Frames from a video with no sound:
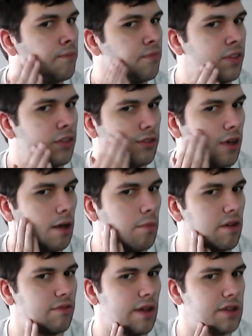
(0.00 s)
this side of
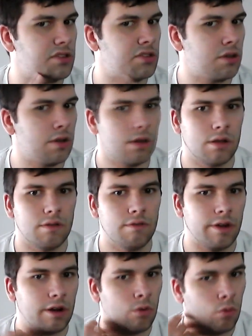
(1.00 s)
my face is
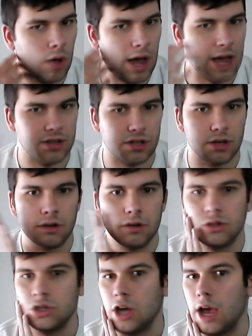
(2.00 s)
very white and
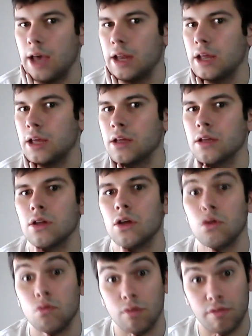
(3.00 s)
shiny
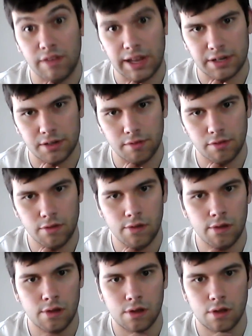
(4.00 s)
and reflective.
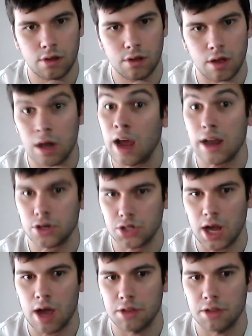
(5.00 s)
And I had a shower